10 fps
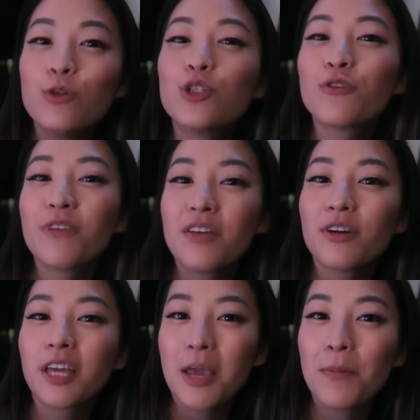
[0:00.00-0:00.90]
Who's your
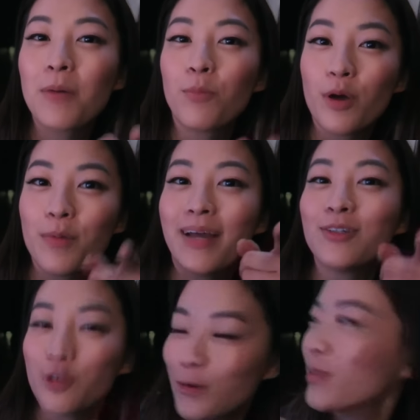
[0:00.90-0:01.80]
favorite K-pop boy
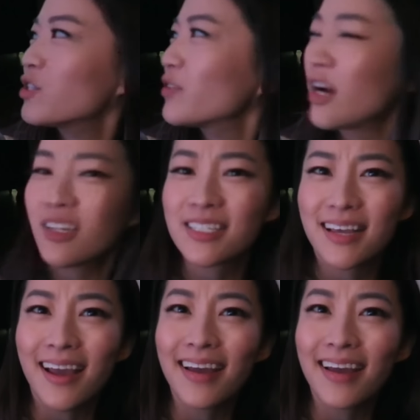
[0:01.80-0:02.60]
band group? That's really hard to say.